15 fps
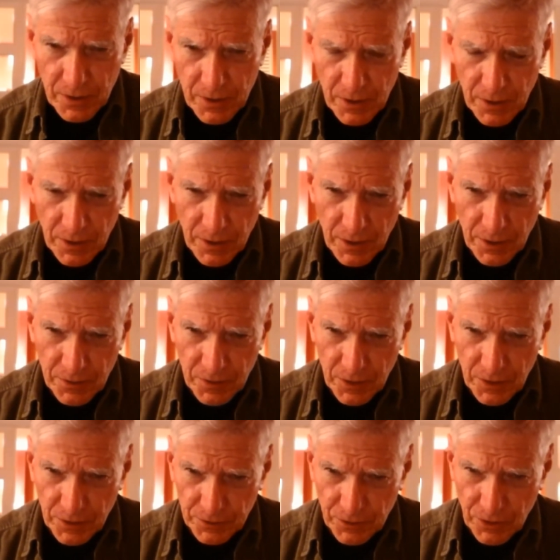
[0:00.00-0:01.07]
uh, the
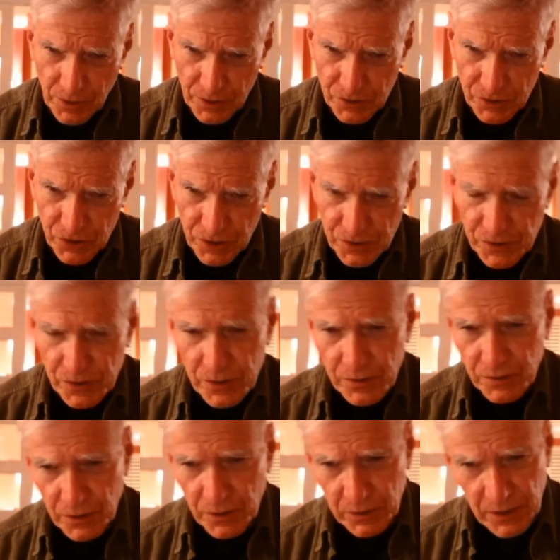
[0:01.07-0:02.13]
unconscious, the
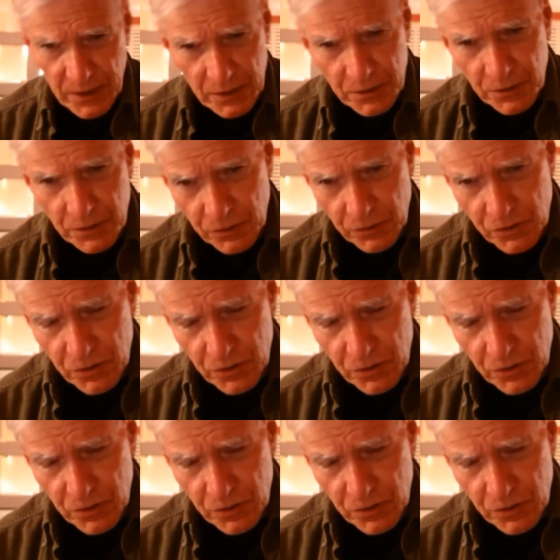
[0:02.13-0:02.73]
latent